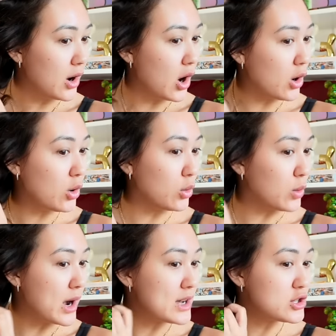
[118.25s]

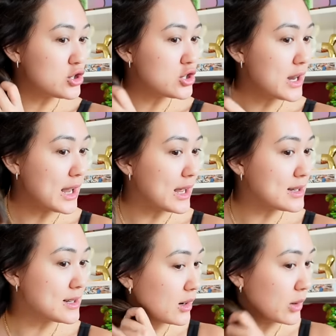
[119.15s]
Oh, shit.
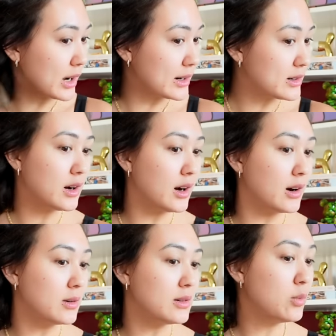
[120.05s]
Oh, God.
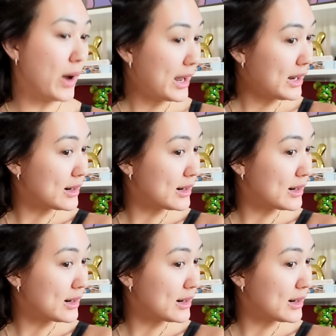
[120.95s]
Uh-oh. Wait.